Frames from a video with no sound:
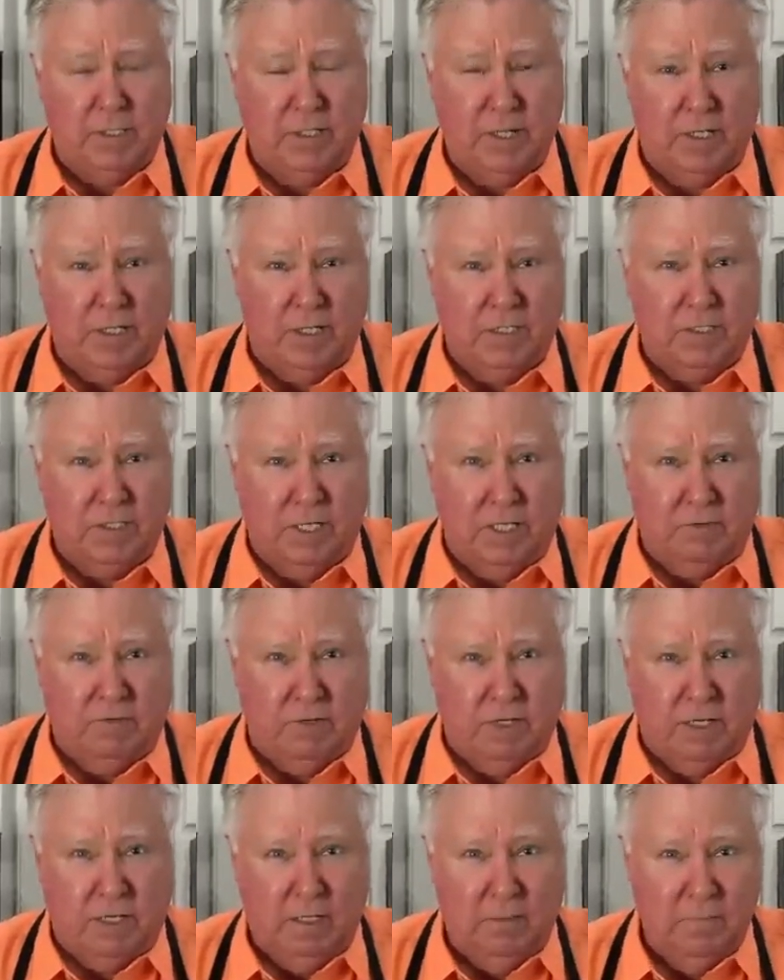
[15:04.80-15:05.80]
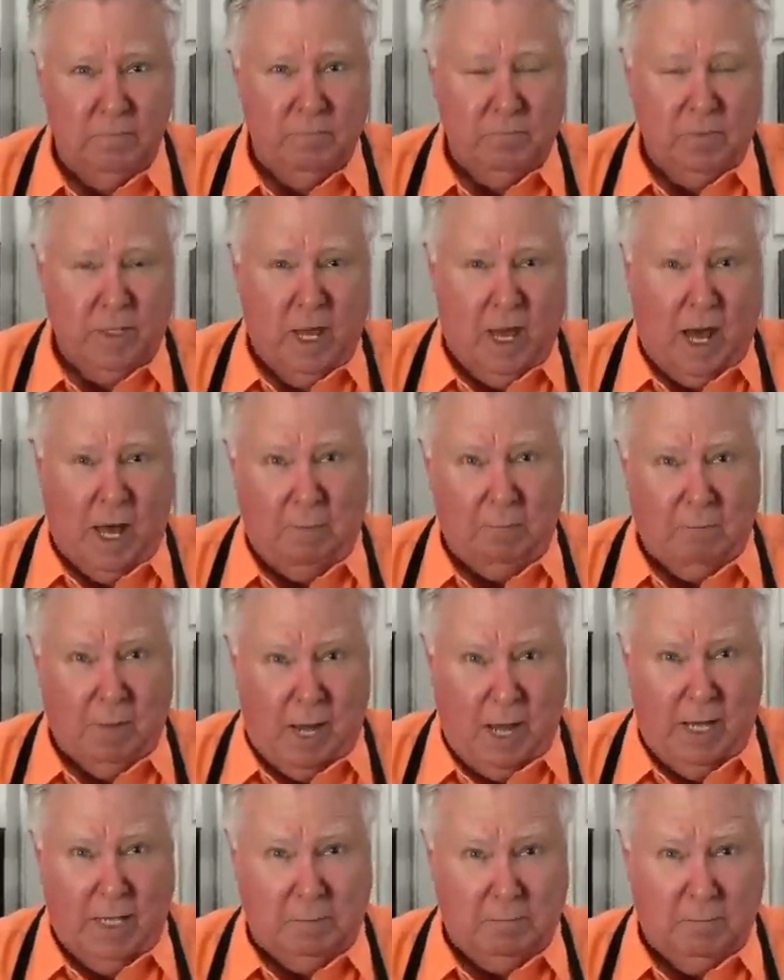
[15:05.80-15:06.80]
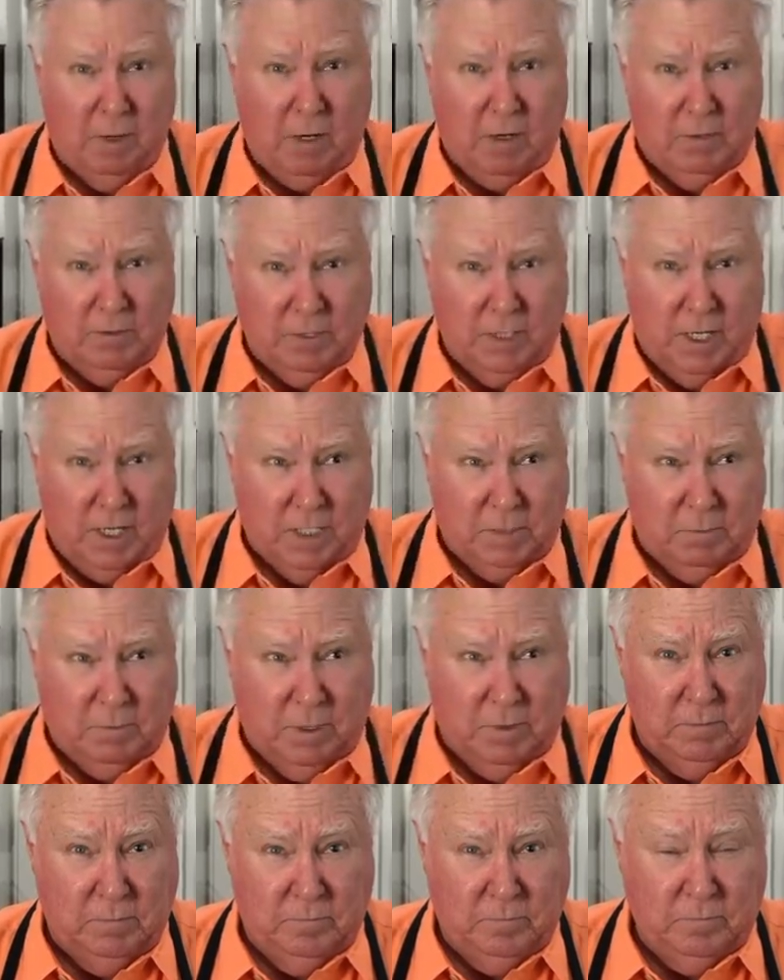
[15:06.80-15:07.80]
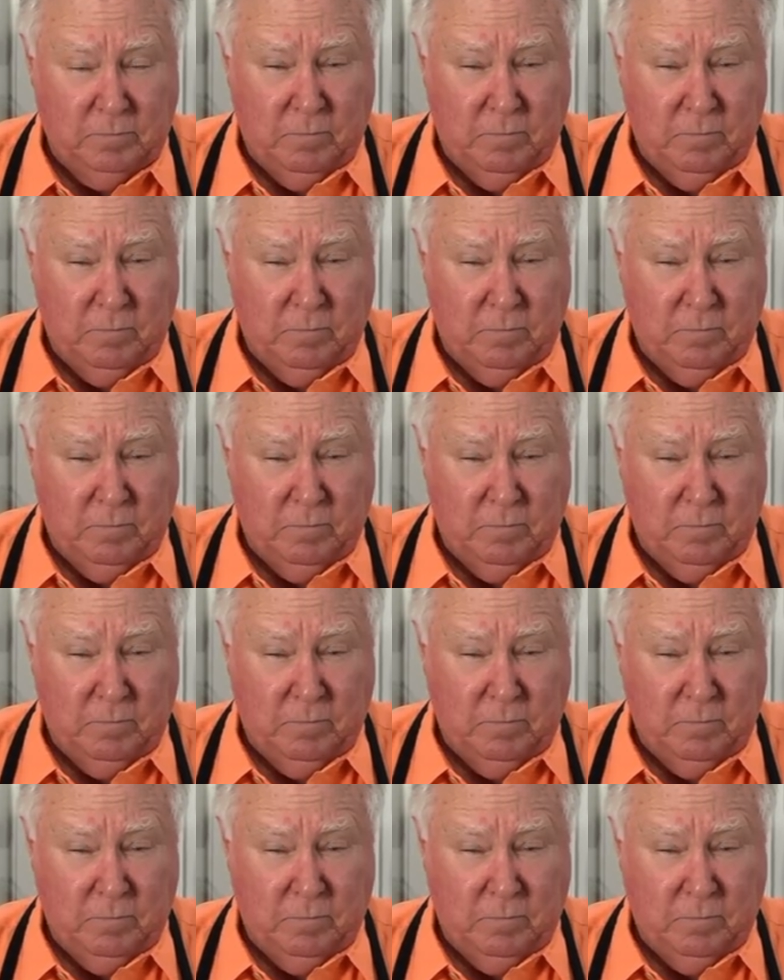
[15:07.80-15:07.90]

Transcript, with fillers: Cooking T V. I'm Mike, Beryl's husband.